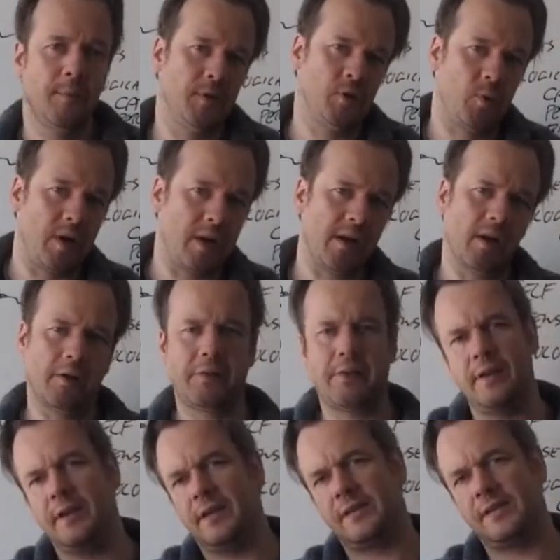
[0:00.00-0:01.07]
between
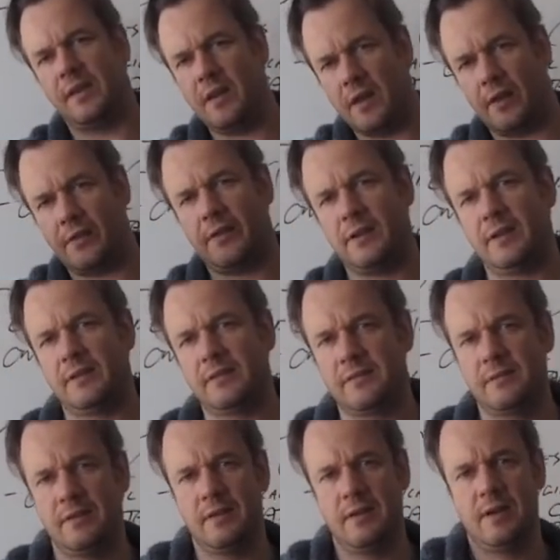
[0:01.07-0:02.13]
nothingness and
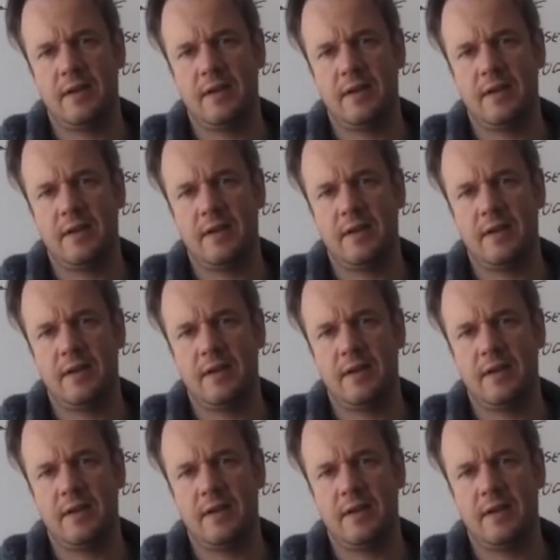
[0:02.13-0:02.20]
nothingness.